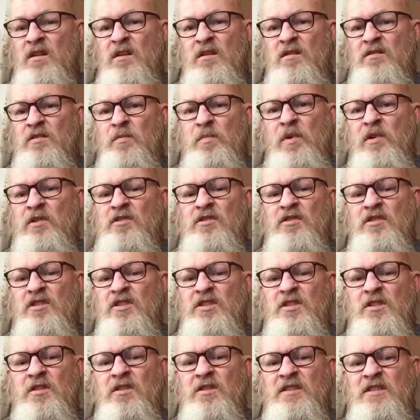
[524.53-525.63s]
as opposed to
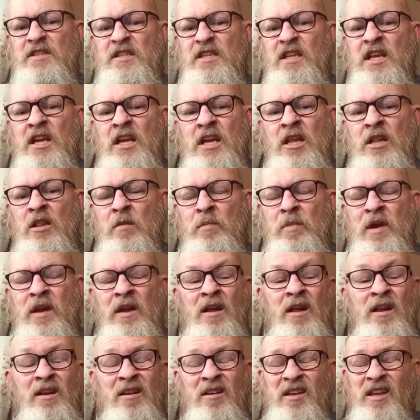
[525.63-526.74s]
just sticking it in the bin.
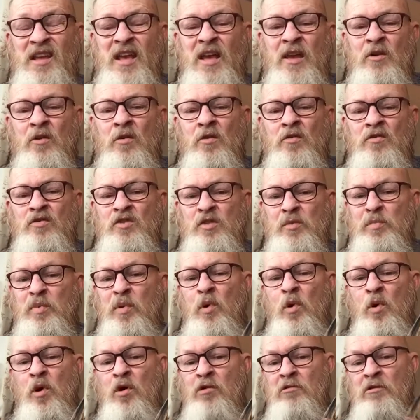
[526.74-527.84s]
And I cannot
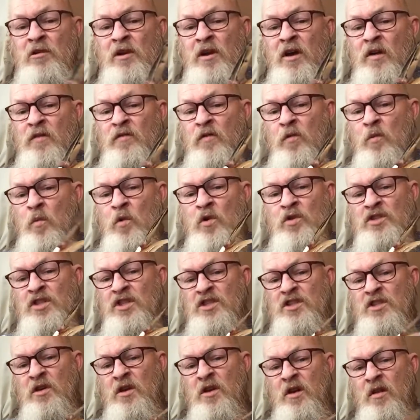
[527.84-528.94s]
support her enough on what she's
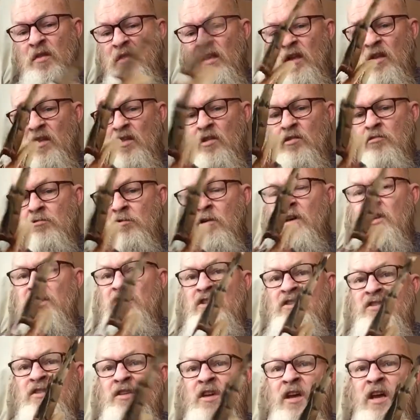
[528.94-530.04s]
doing. I think the
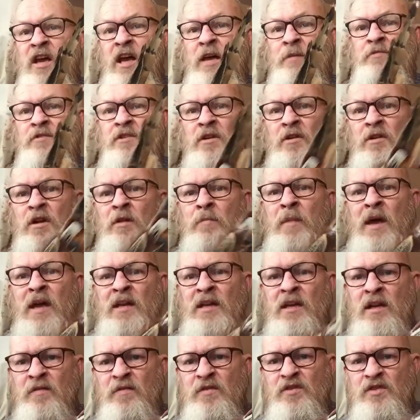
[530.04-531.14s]
creations are absolutely
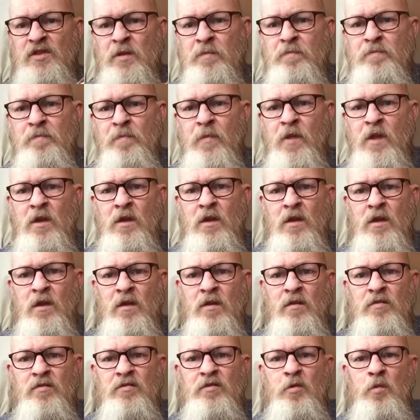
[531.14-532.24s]
magnificent.
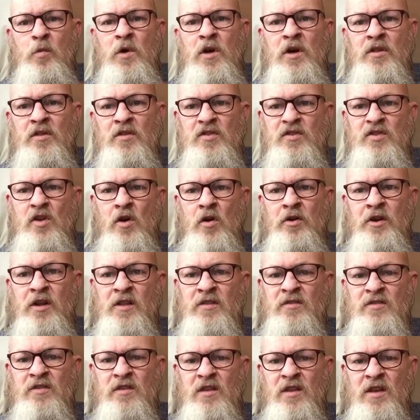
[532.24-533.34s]
The work that's gone
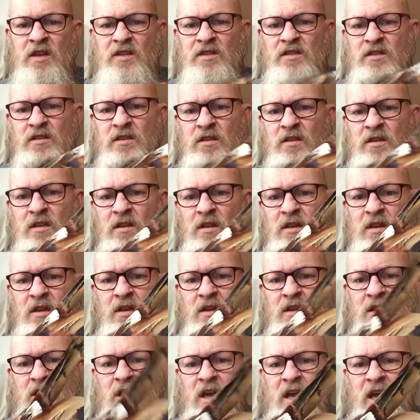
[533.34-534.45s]
into this.
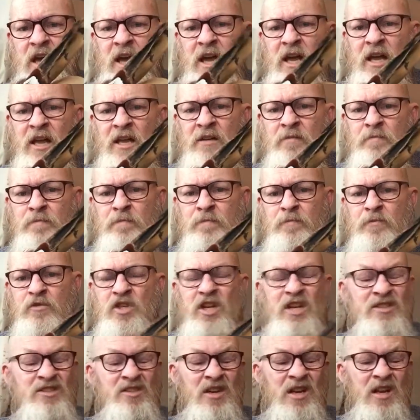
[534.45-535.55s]
And she
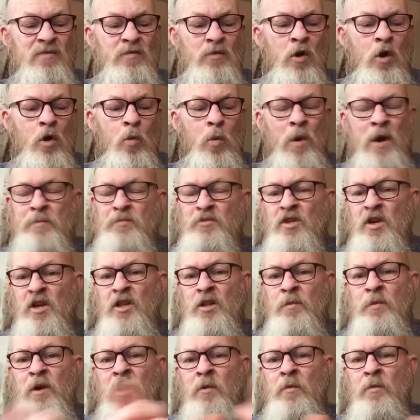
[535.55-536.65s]
hasn't even got a website at
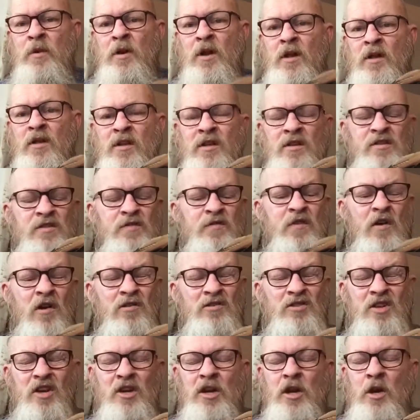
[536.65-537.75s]
the moment. As far
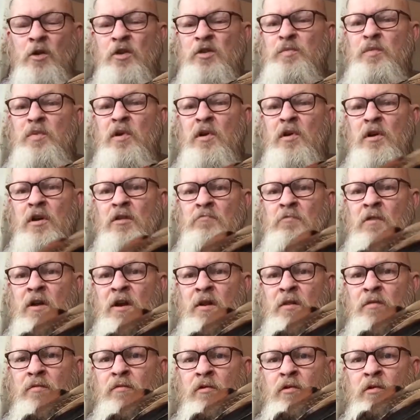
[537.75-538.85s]
as I know, it's purely
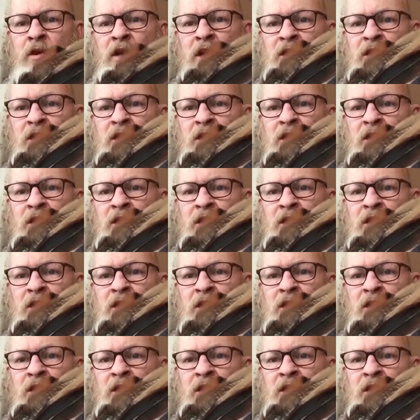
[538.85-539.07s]
running through